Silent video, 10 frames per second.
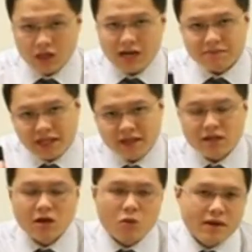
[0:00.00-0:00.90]
I'm
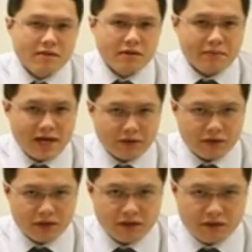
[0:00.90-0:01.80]
taking out one of the
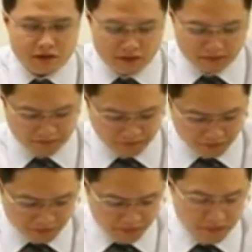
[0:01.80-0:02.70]
batteries here
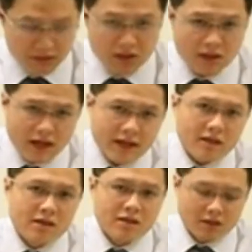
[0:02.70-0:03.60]

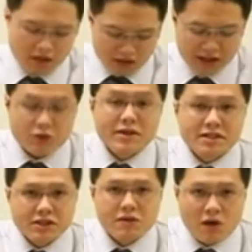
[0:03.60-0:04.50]
and the
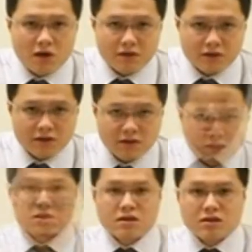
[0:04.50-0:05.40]
screen is still on.
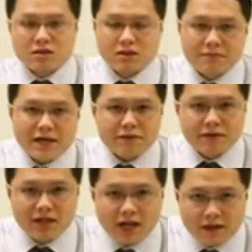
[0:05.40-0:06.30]
The
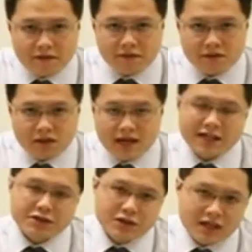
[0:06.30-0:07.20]
battery life
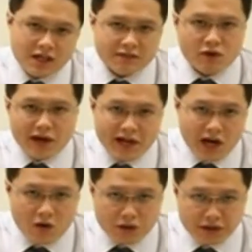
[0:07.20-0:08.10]
actually lasts for 8
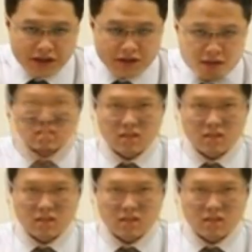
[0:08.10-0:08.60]
hours.